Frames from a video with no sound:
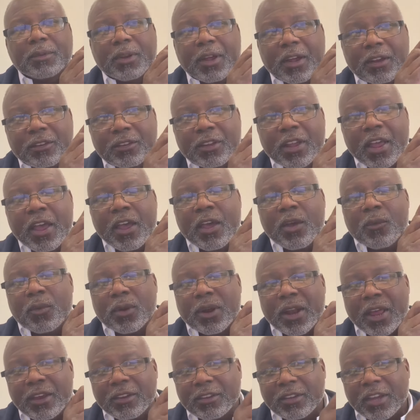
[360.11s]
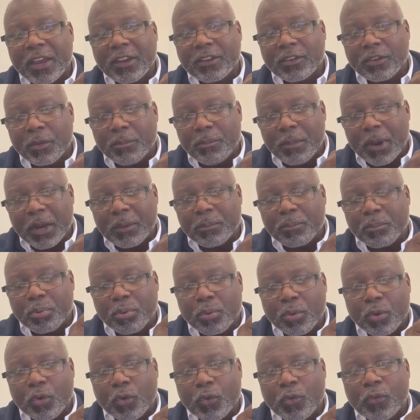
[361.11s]
because when they say submit
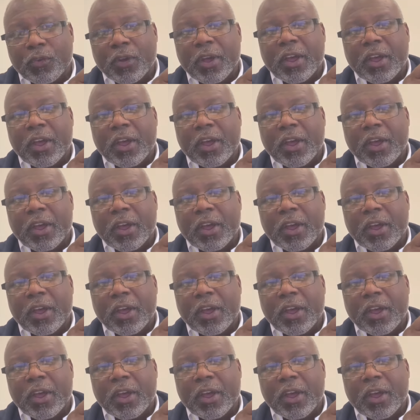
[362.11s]
proof,